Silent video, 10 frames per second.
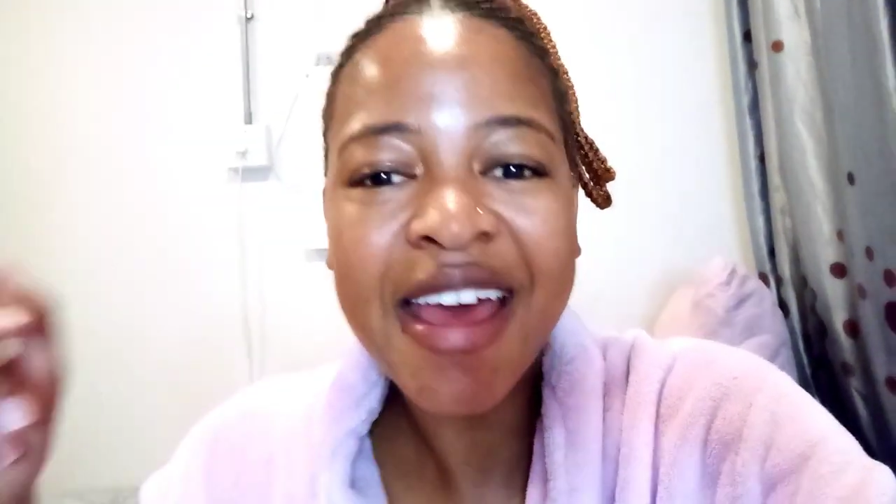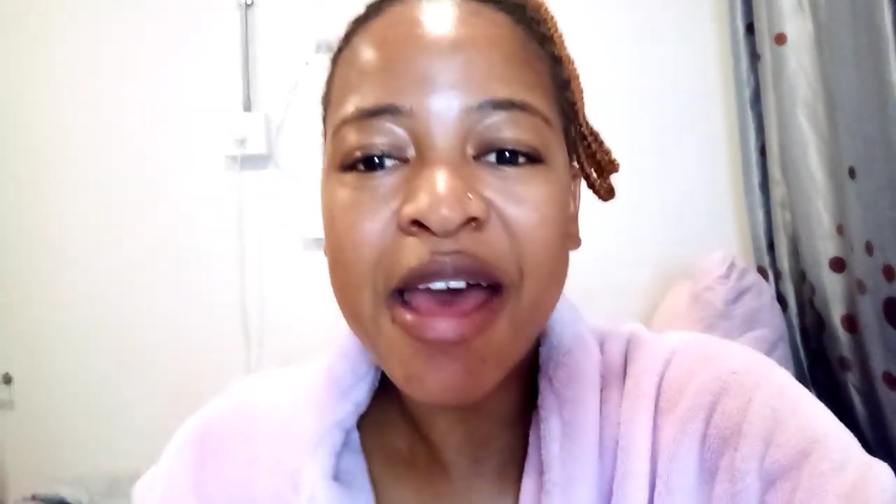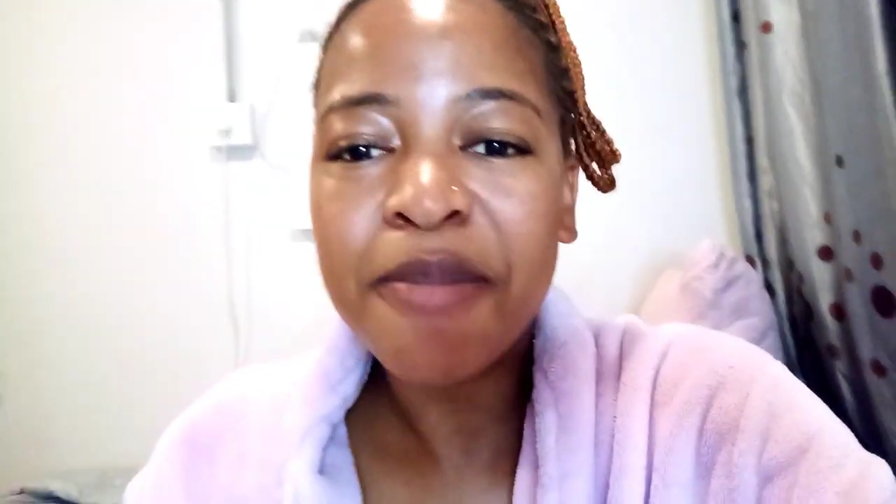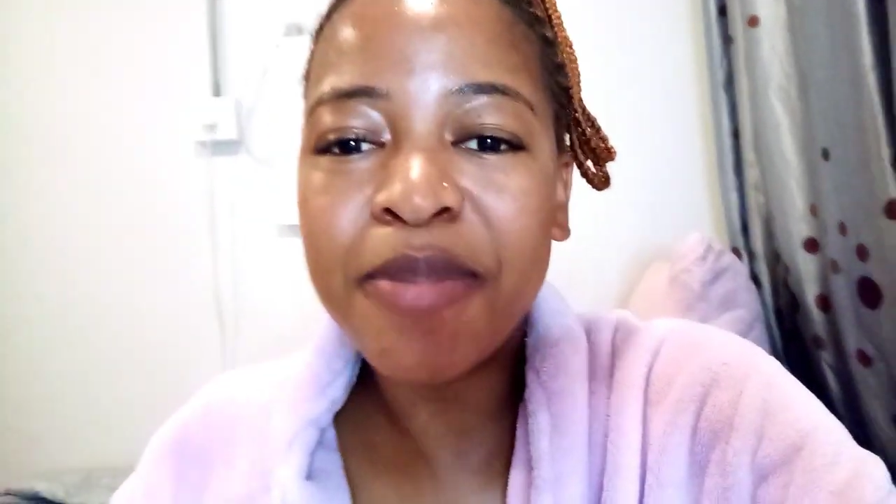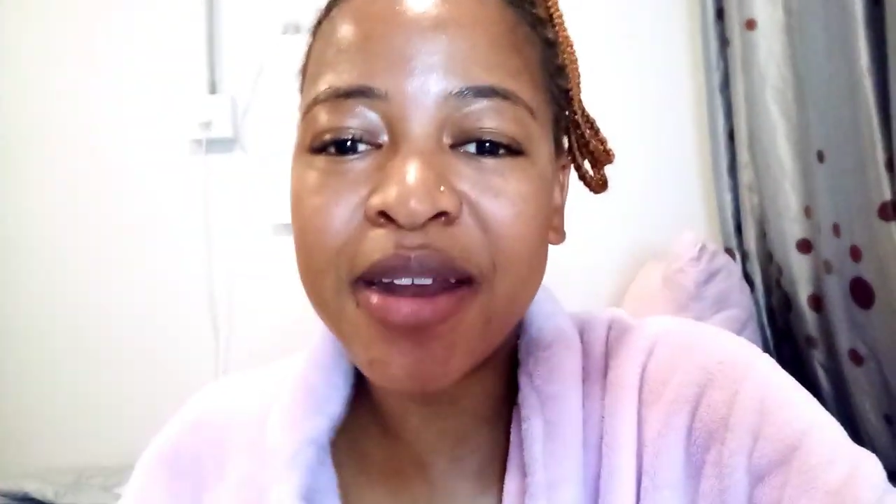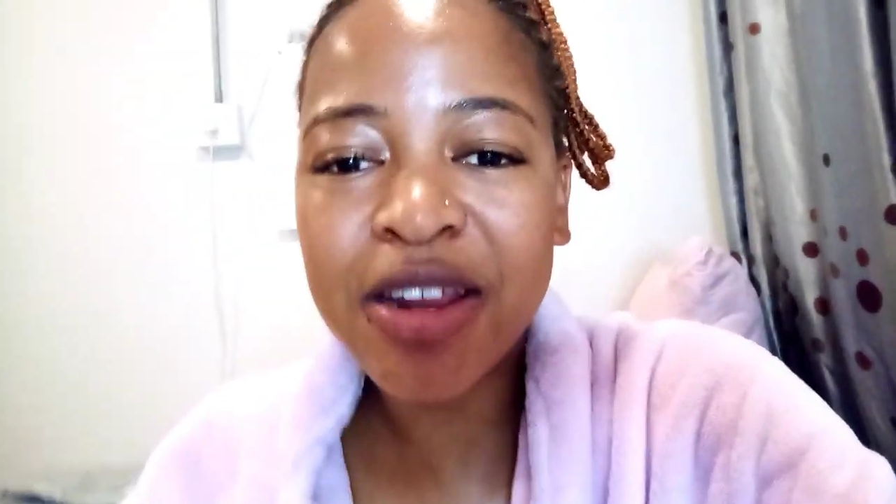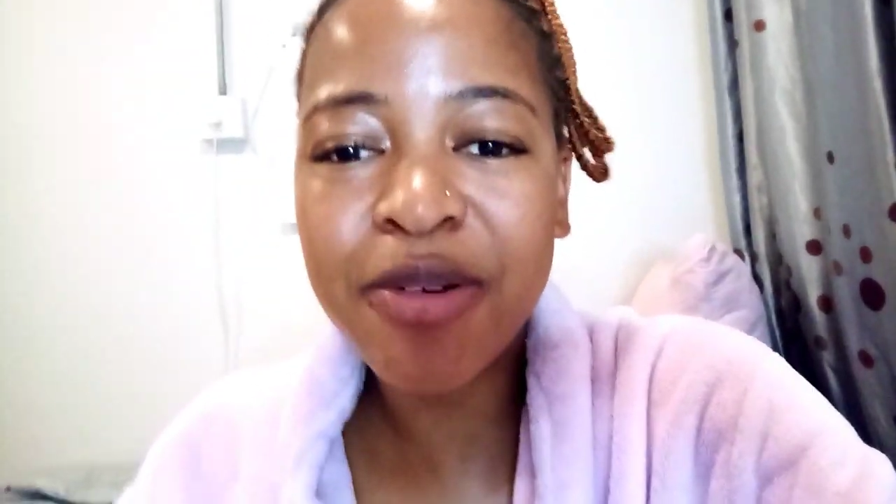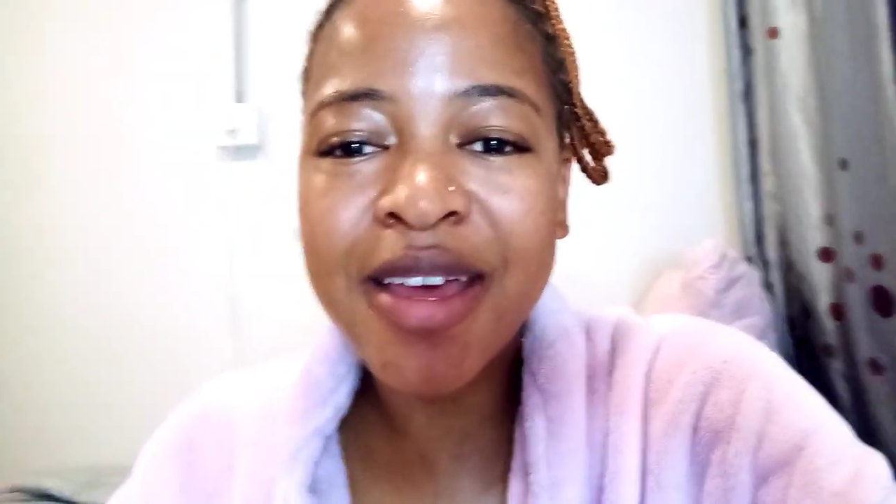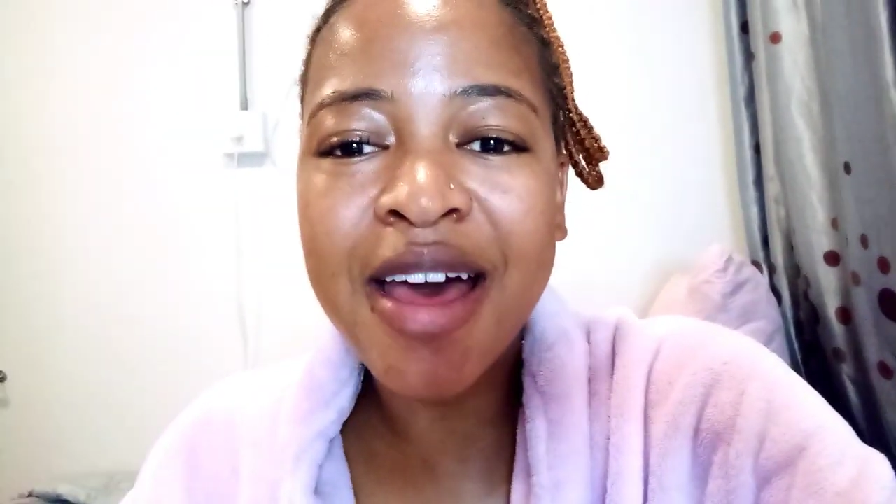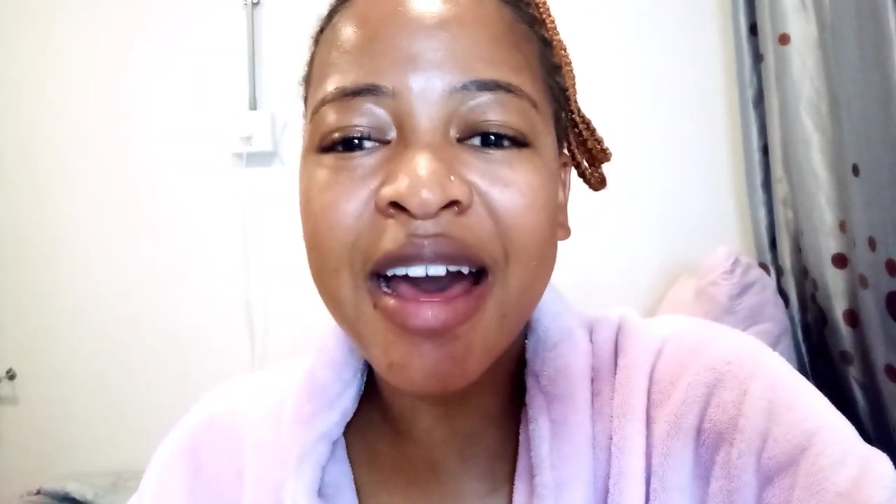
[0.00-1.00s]
but anyway
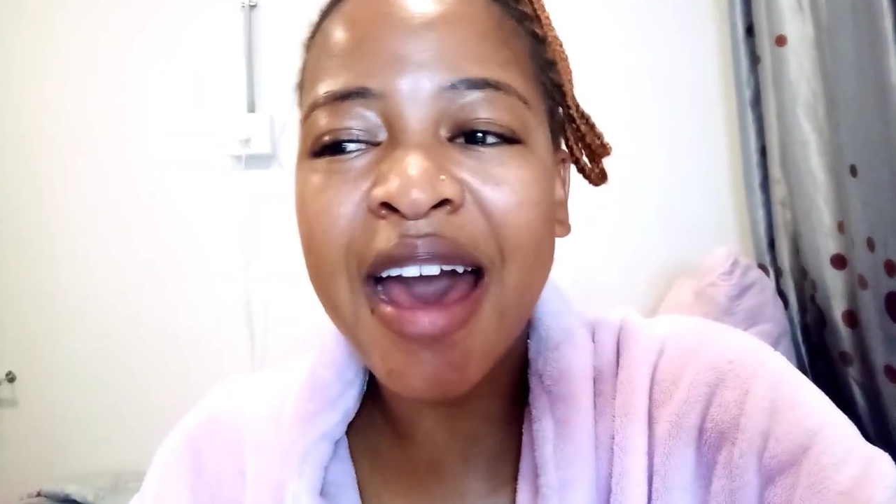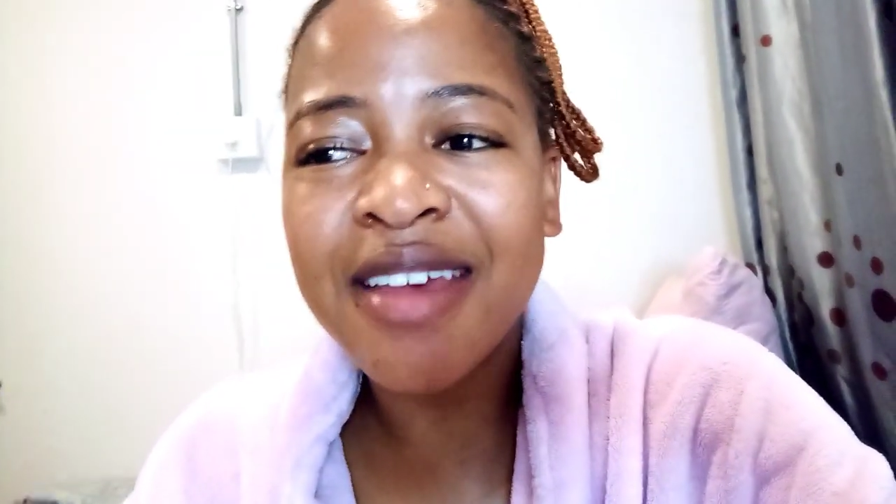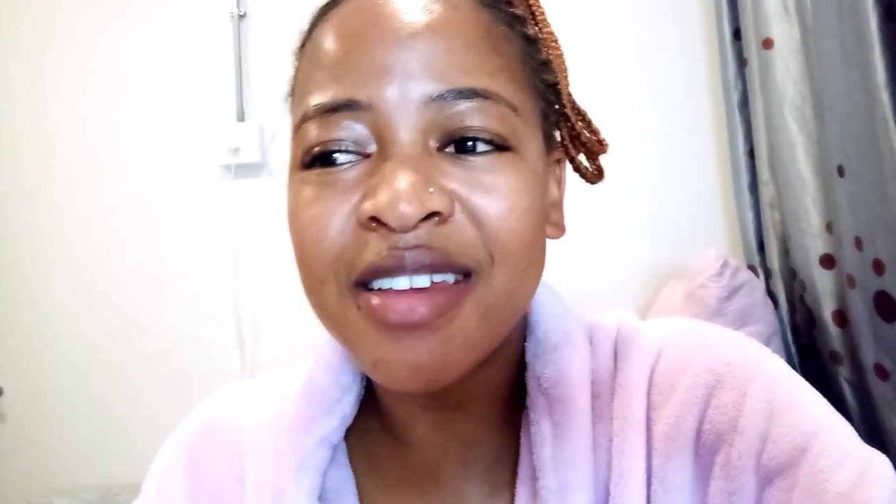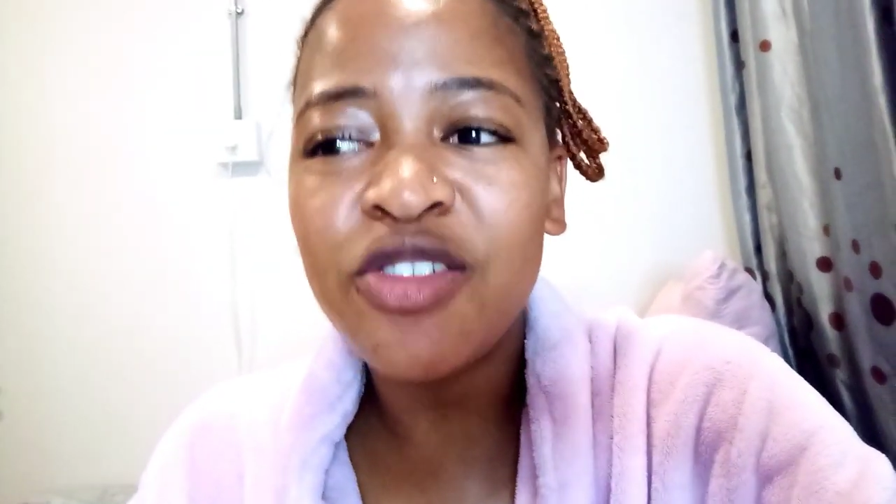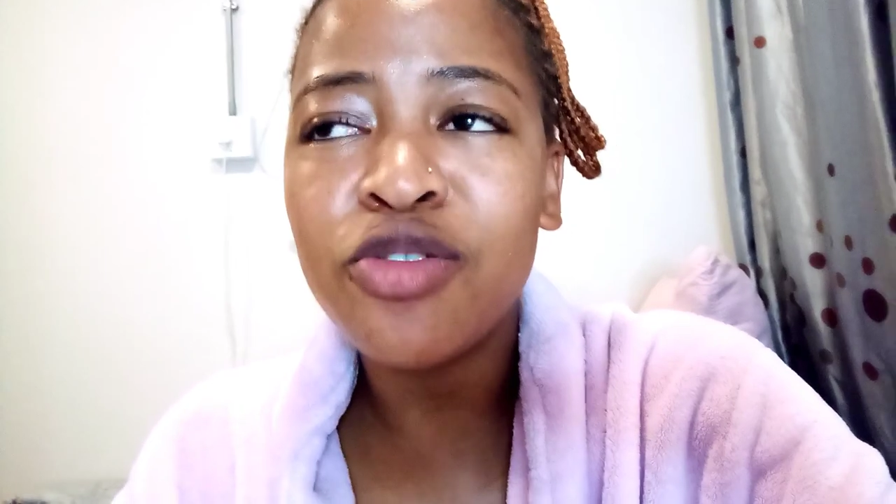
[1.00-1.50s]
yeah guys i just